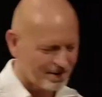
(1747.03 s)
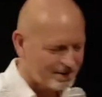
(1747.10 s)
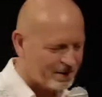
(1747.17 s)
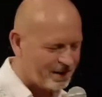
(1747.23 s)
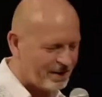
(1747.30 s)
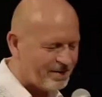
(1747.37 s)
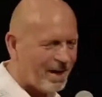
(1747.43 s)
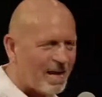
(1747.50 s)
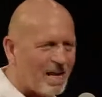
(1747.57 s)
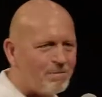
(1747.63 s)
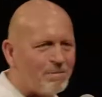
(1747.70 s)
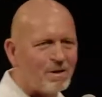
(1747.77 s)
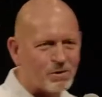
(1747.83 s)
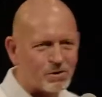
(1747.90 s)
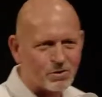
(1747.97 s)
See, the
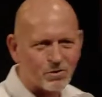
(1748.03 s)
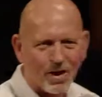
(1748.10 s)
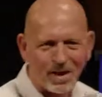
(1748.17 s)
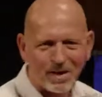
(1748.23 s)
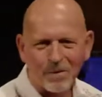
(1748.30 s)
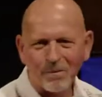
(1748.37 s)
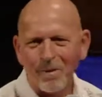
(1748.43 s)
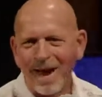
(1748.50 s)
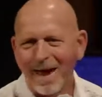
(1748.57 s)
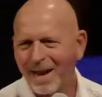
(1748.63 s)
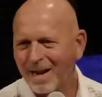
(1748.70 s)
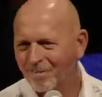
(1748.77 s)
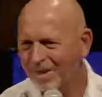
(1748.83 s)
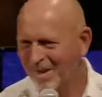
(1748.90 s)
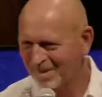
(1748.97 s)
enemy was trying to
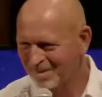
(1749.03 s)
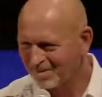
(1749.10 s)
rattle me.